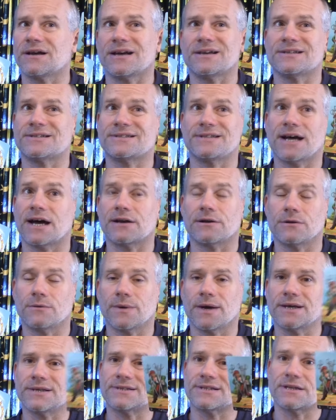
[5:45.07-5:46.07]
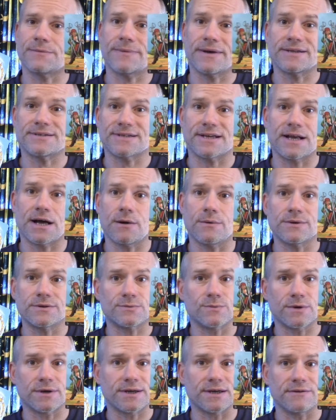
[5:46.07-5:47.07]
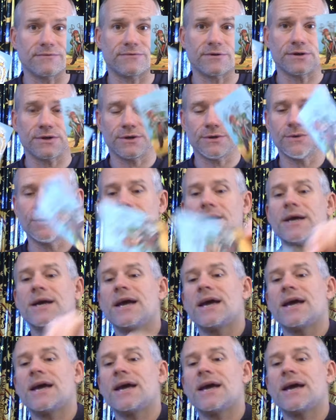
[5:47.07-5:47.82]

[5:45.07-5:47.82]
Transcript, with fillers: It's not always. It depends on how it's working for you.